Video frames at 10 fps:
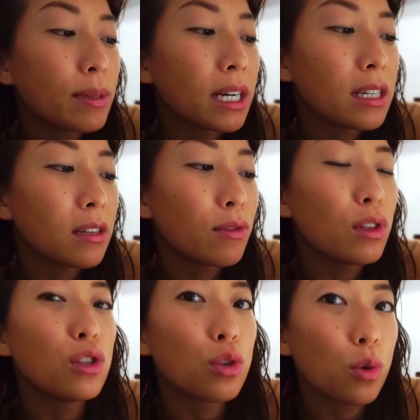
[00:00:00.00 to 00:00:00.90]
because of
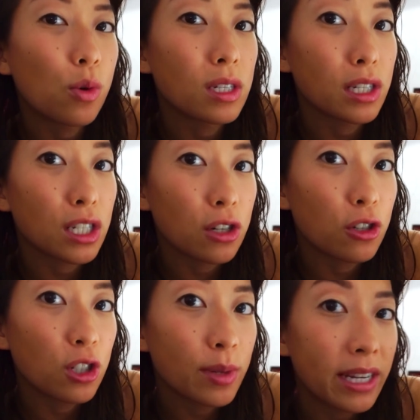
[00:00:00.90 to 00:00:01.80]
the tours and
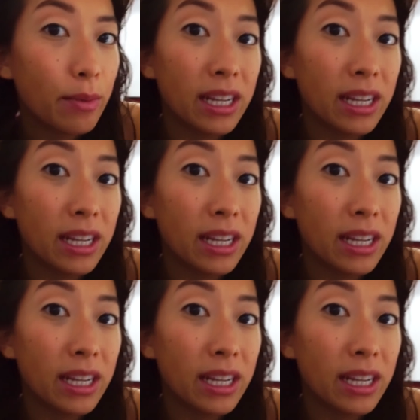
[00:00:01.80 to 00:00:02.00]
excursions we did.